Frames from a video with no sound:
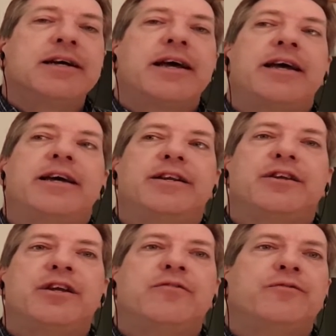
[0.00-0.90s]
And
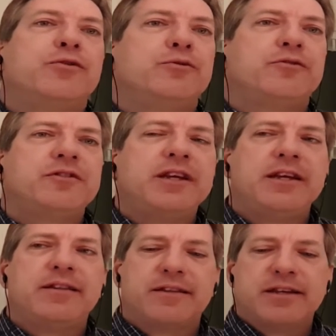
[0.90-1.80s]
if you
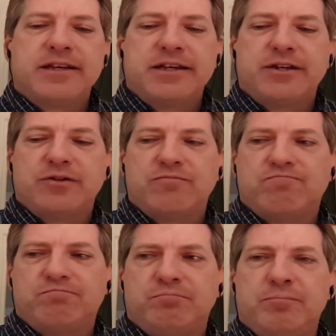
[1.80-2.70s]
see in
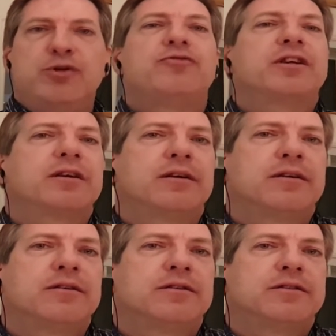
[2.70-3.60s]
music,
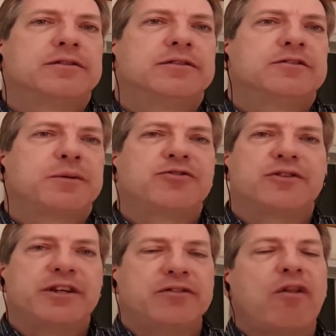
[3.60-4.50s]

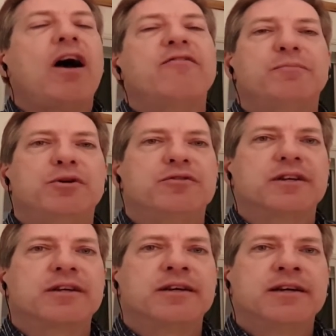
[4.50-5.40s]
especially in live
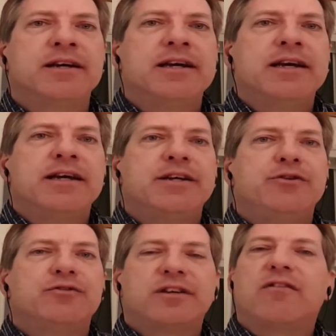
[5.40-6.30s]
music,
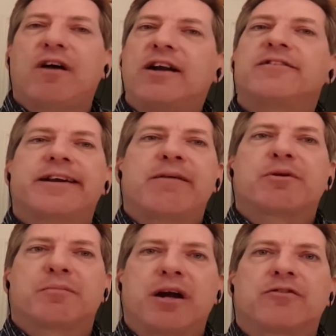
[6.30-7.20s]
you'll see a lot of
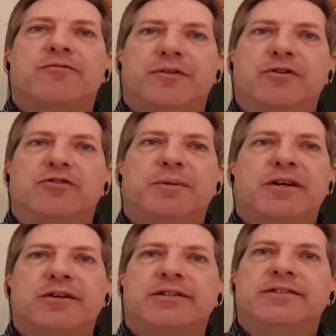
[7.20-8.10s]
dynamic microphones
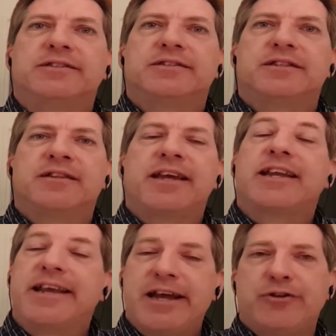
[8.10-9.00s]
because they
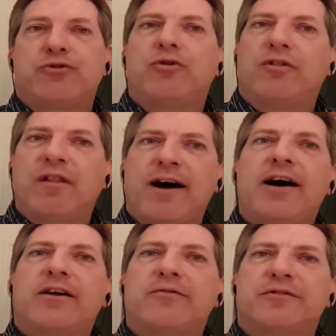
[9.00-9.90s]
can handle a
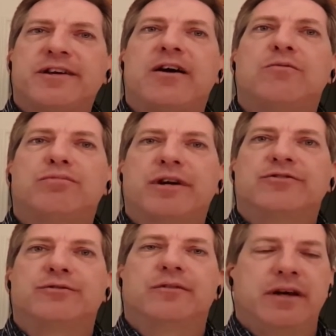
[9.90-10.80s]
lot of sound
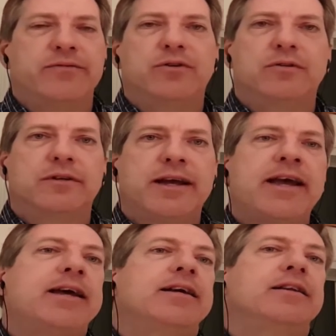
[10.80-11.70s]
pressure level,
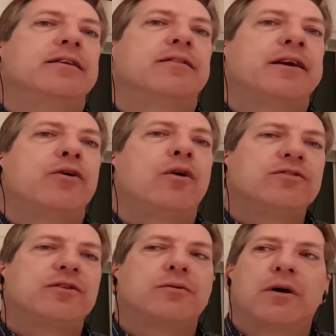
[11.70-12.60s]
and they
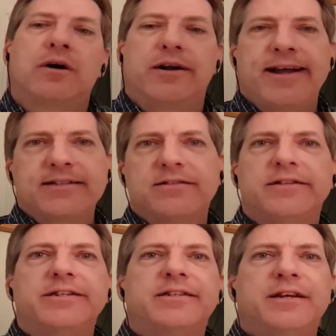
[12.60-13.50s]
also are
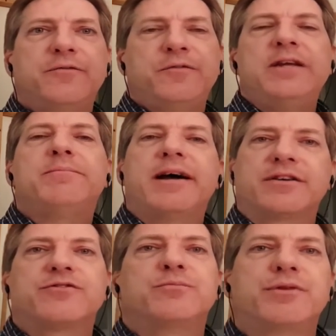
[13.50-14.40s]
excellent
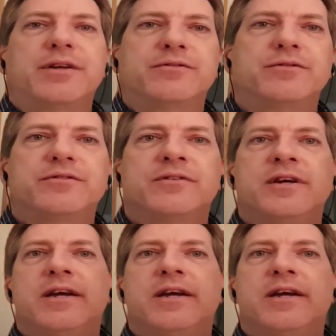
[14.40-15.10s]
feedback suppressors.